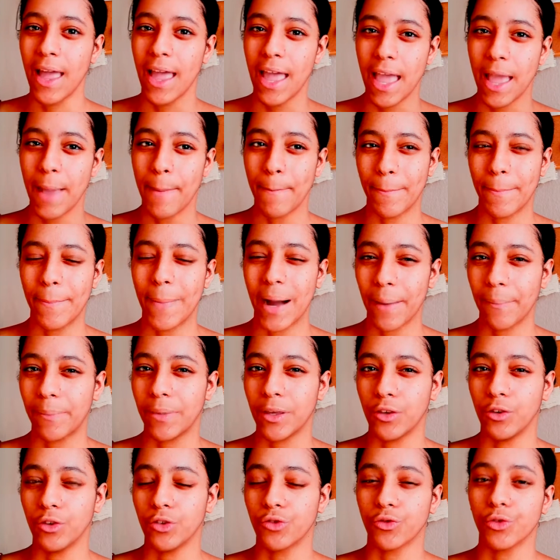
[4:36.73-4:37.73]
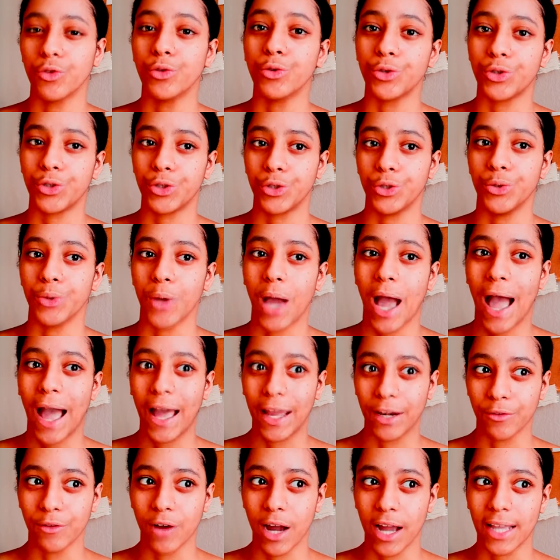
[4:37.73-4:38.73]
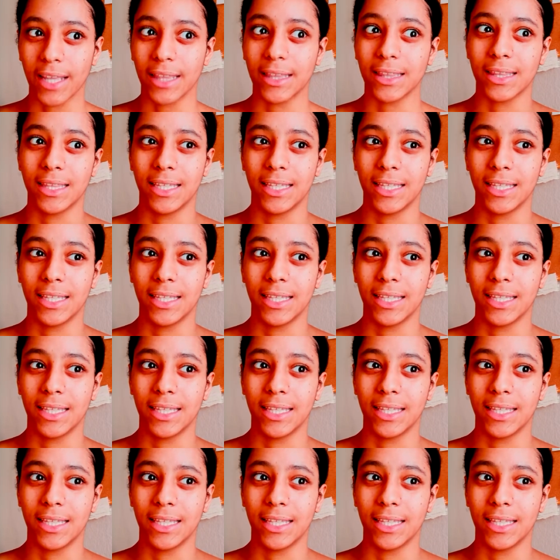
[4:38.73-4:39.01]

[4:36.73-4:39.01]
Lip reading: it might be useful to handwrite